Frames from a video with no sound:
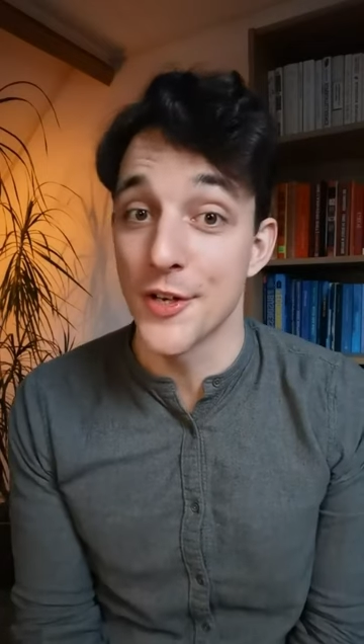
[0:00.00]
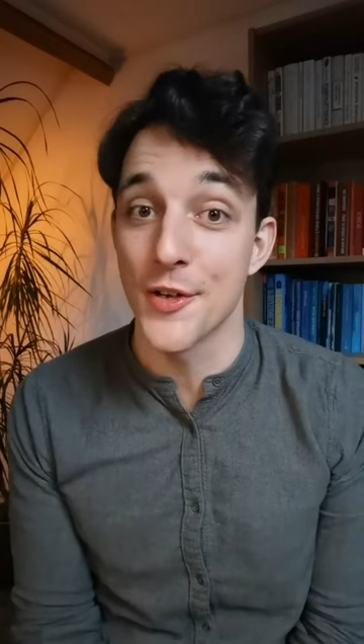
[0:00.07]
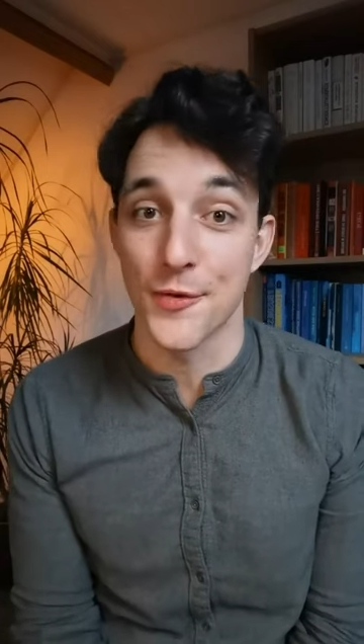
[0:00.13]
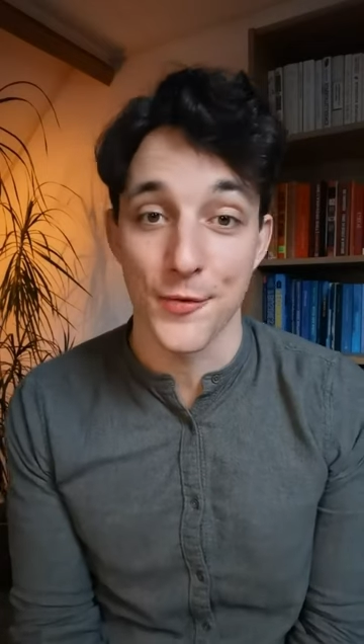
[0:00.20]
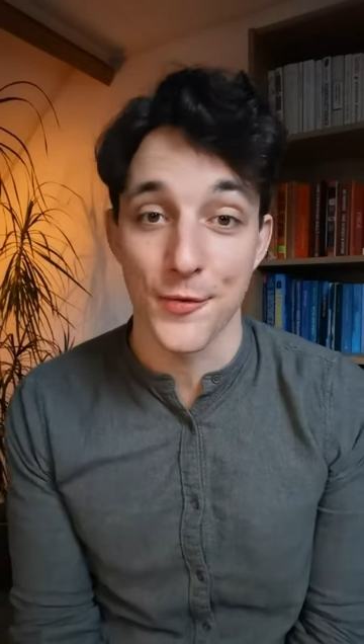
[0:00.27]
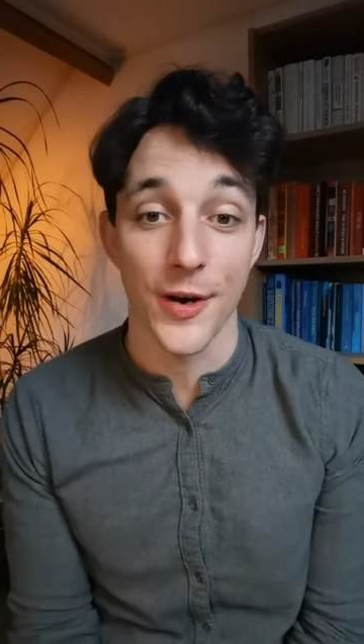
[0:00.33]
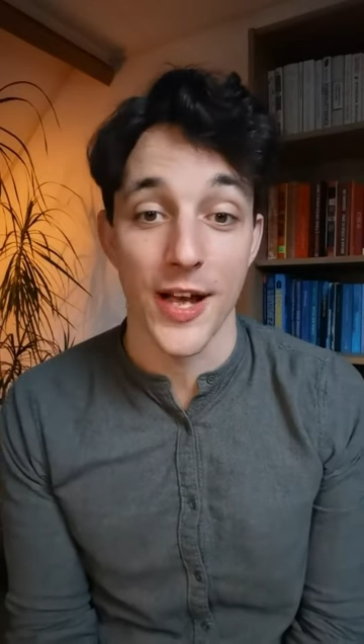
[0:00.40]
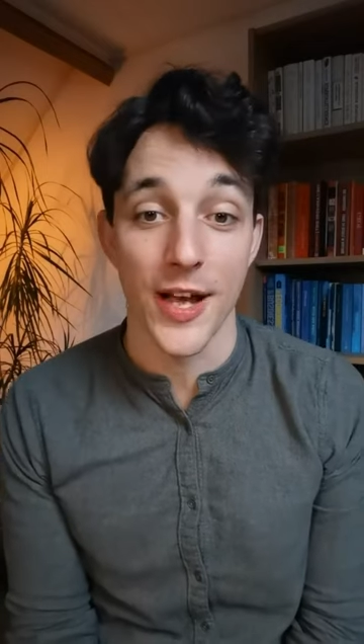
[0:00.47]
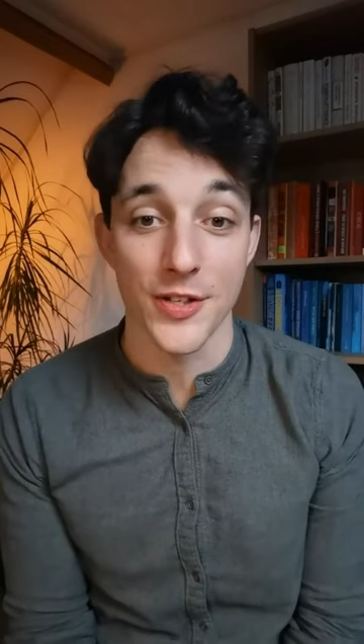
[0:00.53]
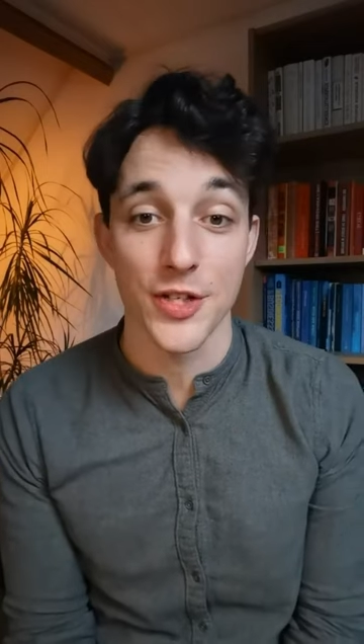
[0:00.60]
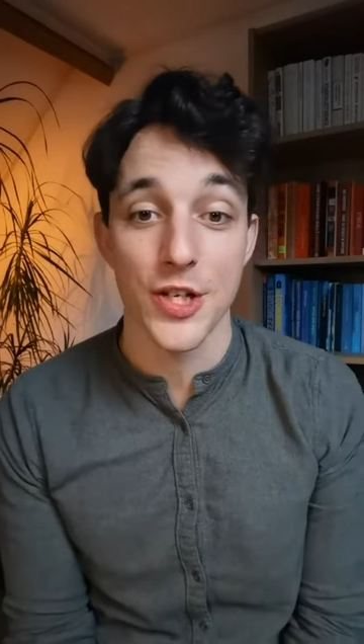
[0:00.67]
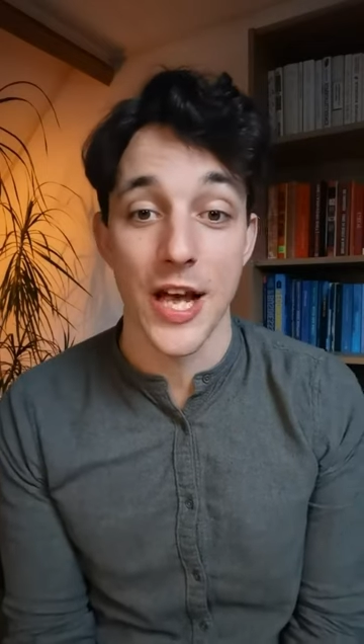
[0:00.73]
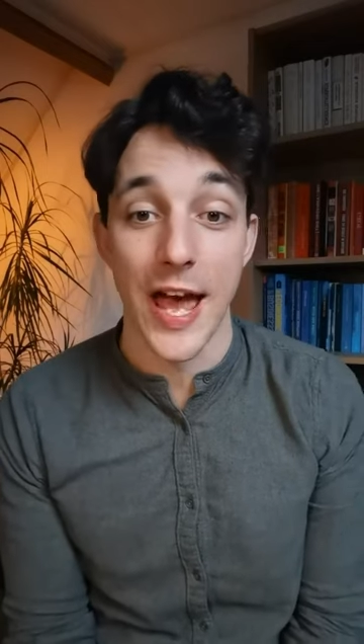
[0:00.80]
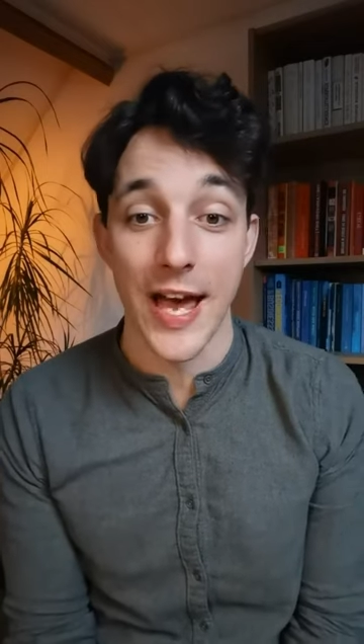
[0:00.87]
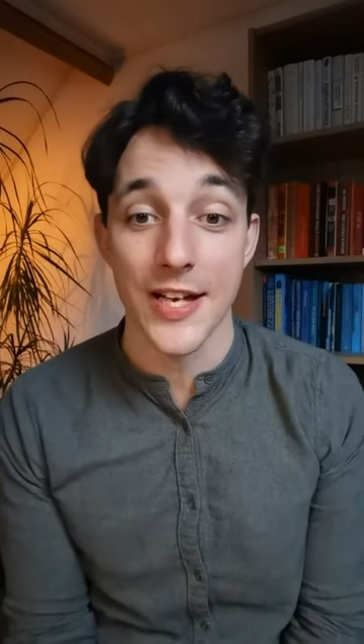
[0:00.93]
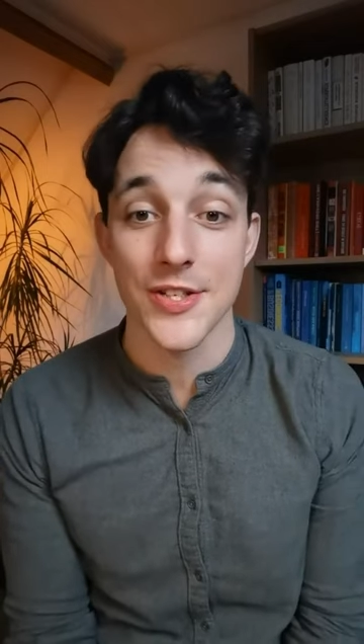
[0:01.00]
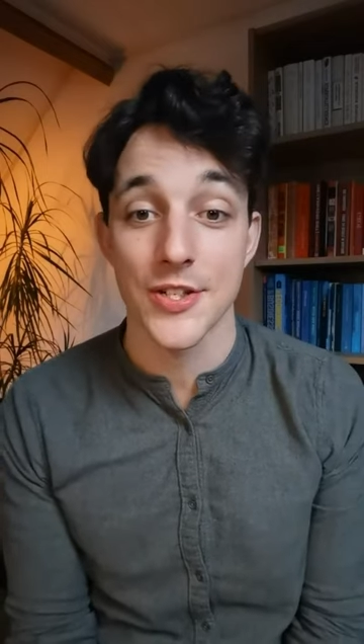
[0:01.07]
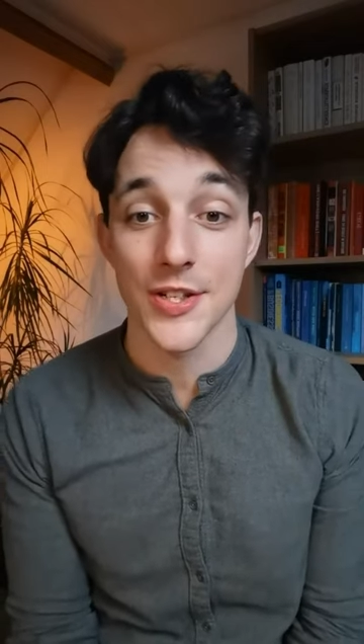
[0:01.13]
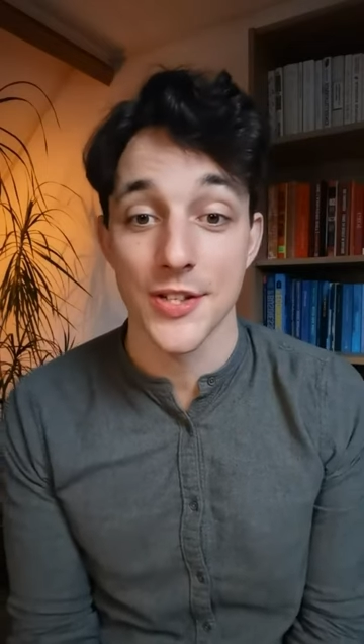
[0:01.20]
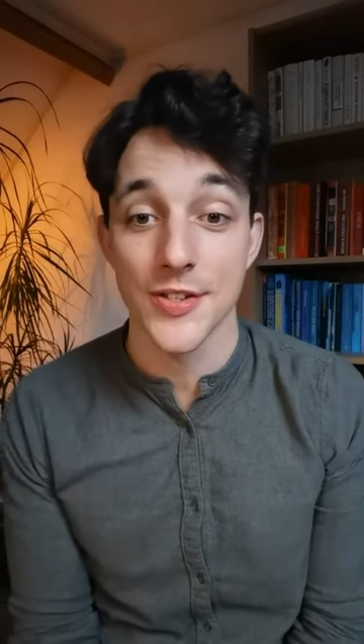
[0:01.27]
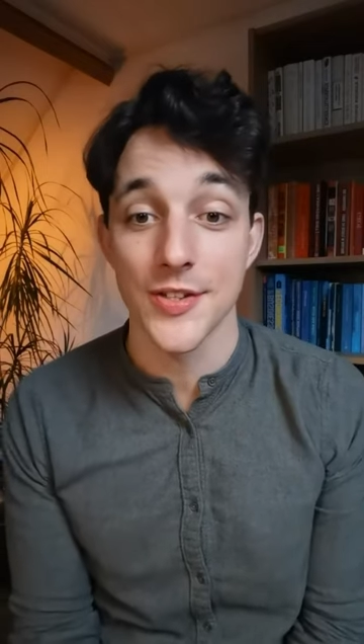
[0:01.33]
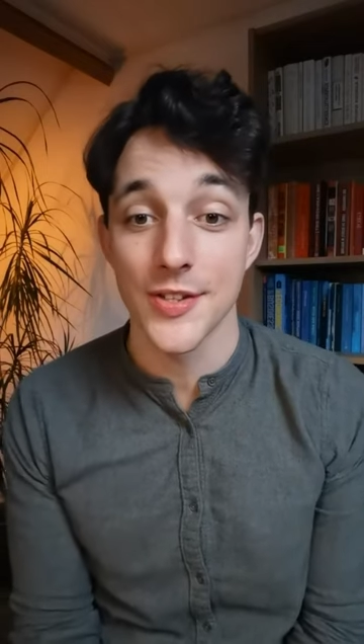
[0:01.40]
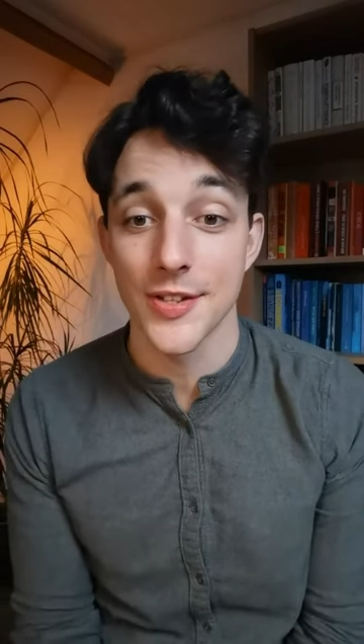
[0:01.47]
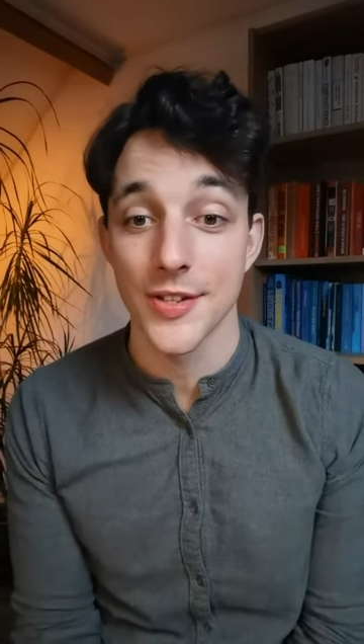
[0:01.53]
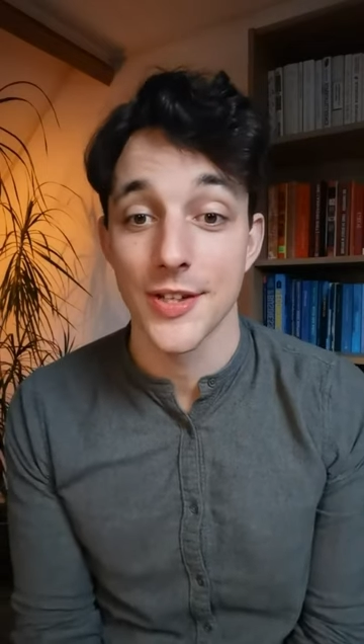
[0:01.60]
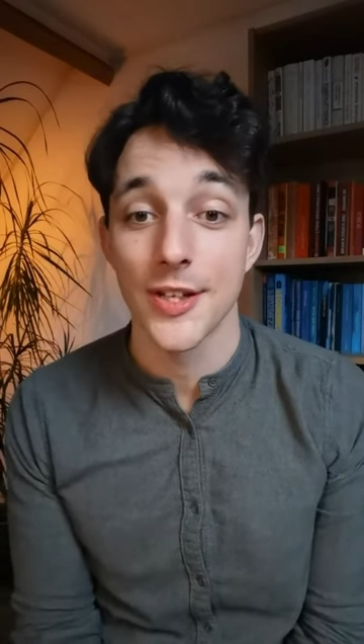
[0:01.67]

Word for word: the French accent,